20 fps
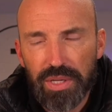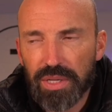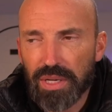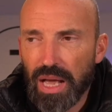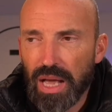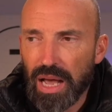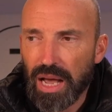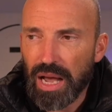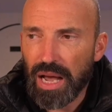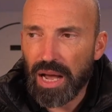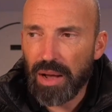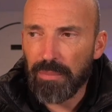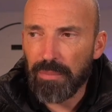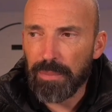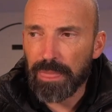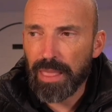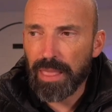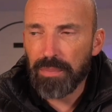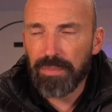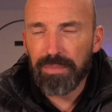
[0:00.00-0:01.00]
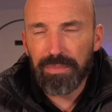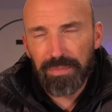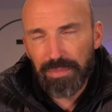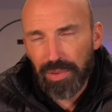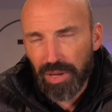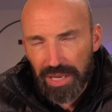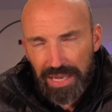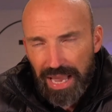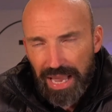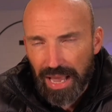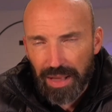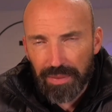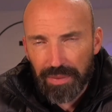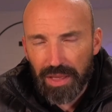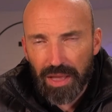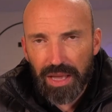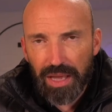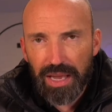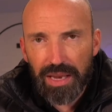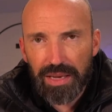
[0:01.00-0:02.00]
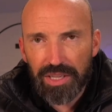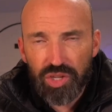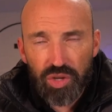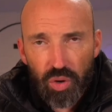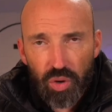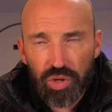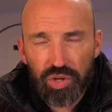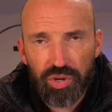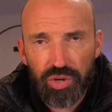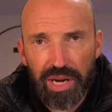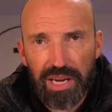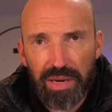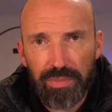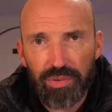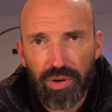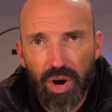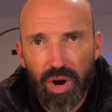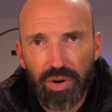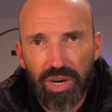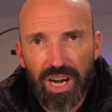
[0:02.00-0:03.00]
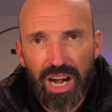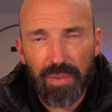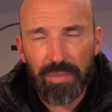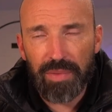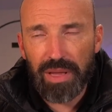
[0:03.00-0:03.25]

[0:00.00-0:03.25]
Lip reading: But yeah, it's your training program.